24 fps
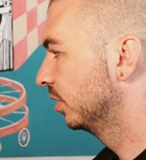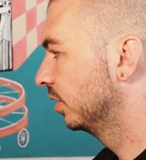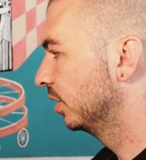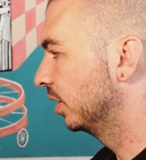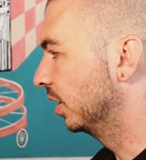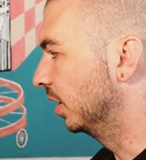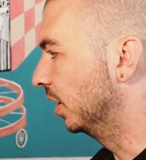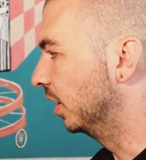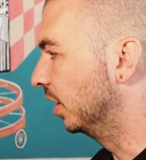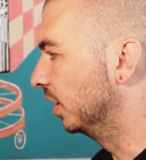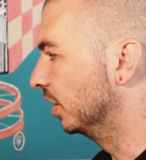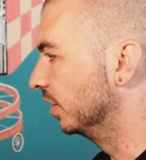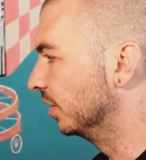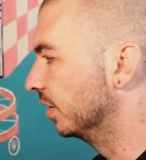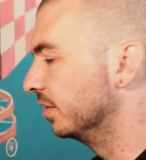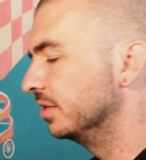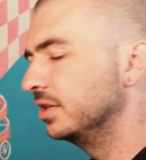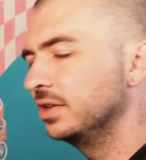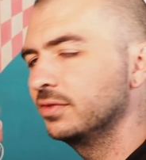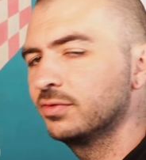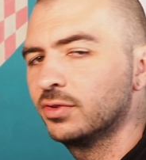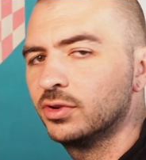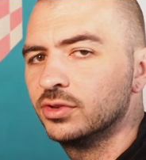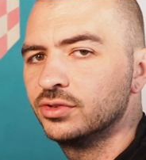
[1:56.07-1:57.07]
And the
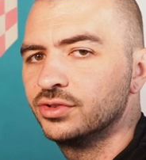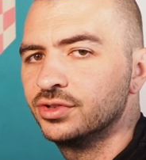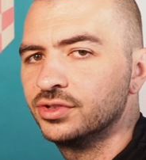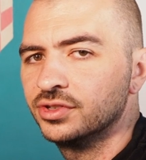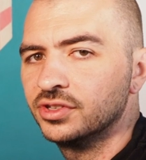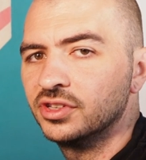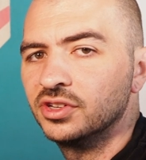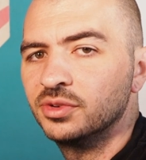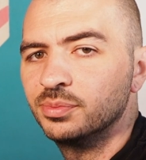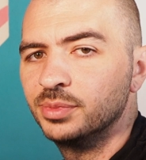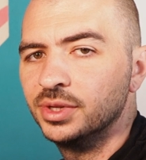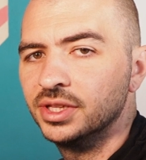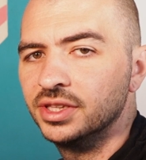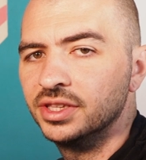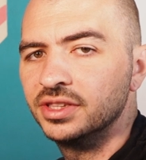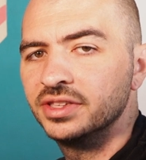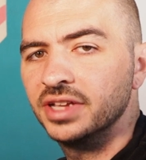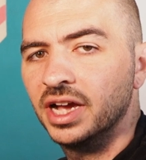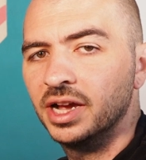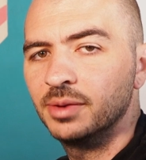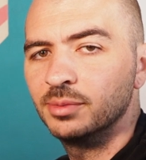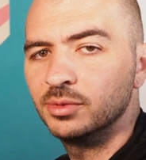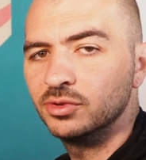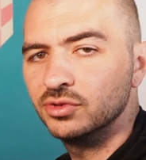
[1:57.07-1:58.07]
defaults is gonna be the
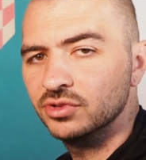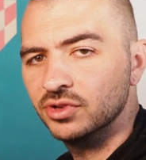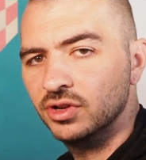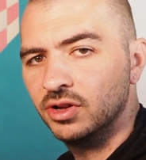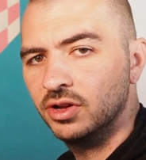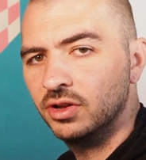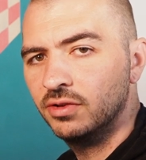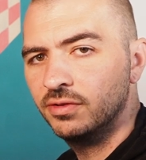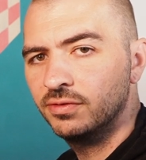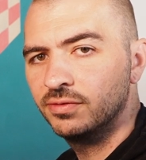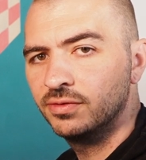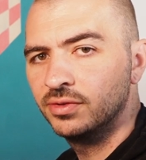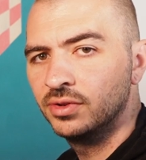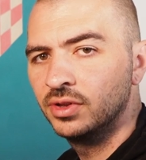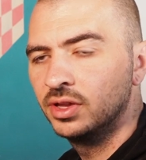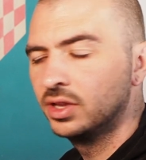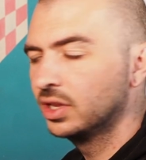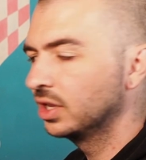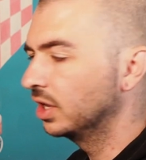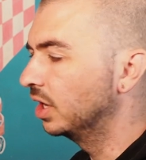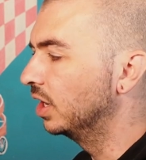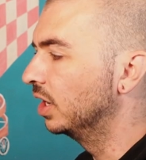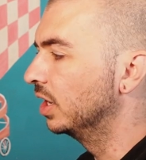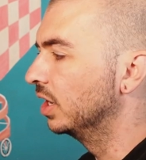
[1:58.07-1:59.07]
timer's off
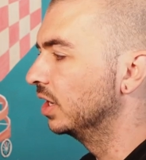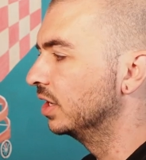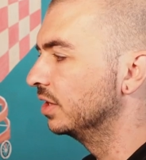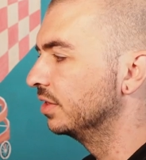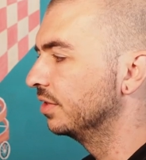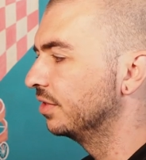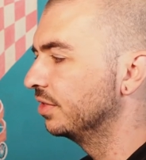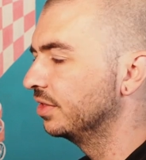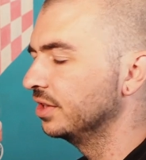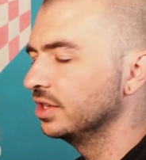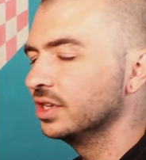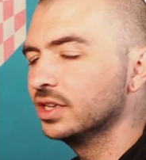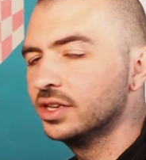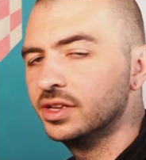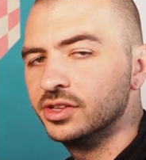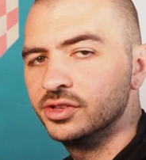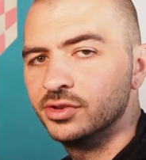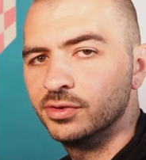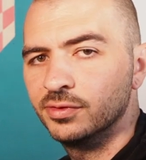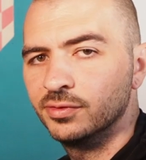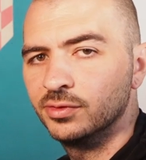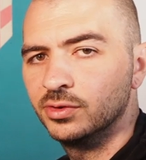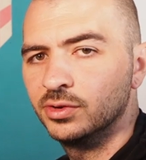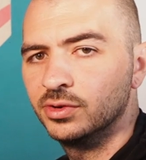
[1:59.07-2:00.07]
and the
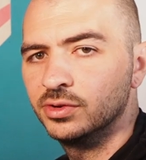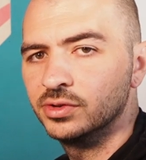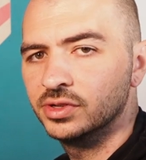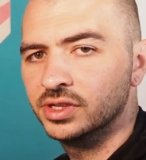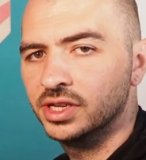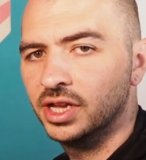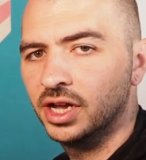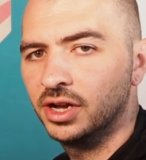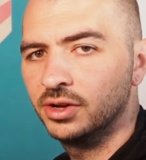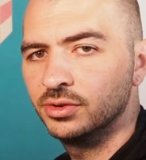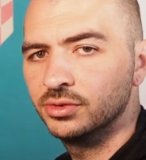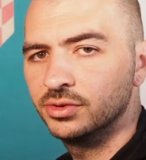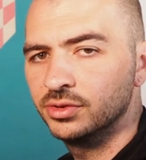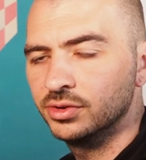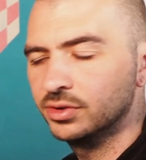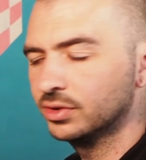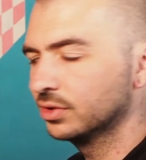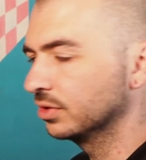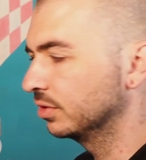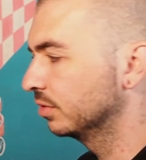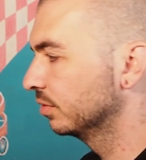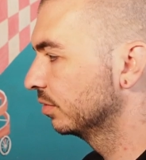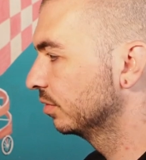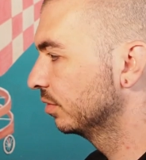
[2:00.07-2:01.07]
interval
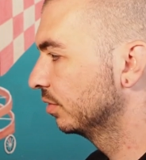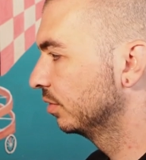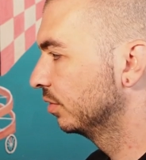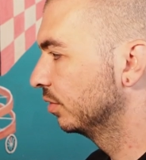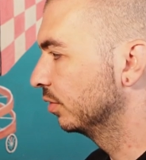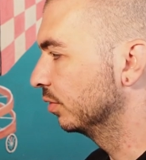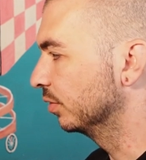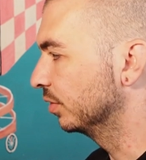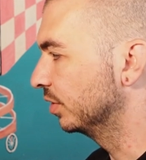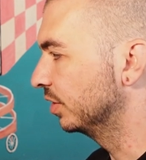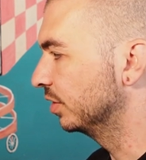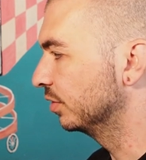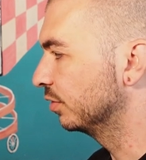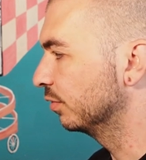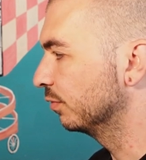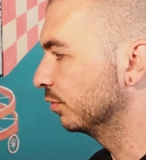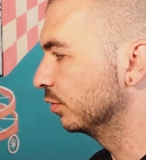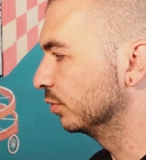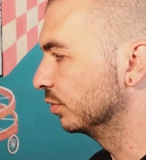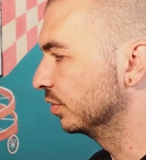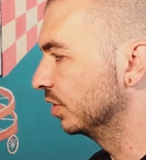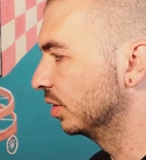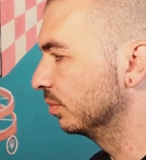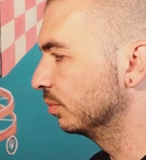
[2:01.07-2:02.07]
counter or the
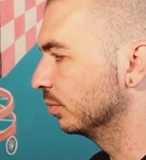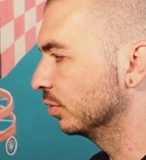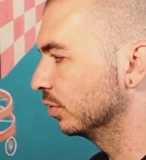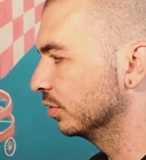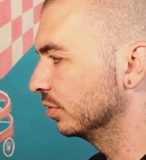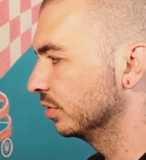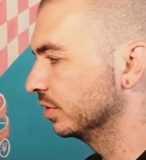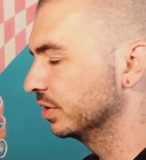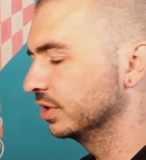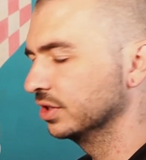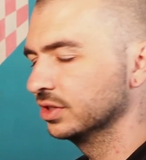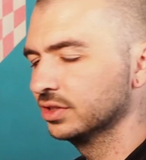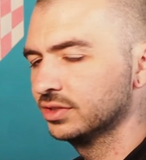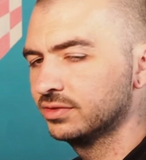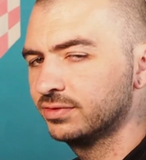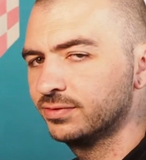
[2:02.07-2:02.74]
interval number is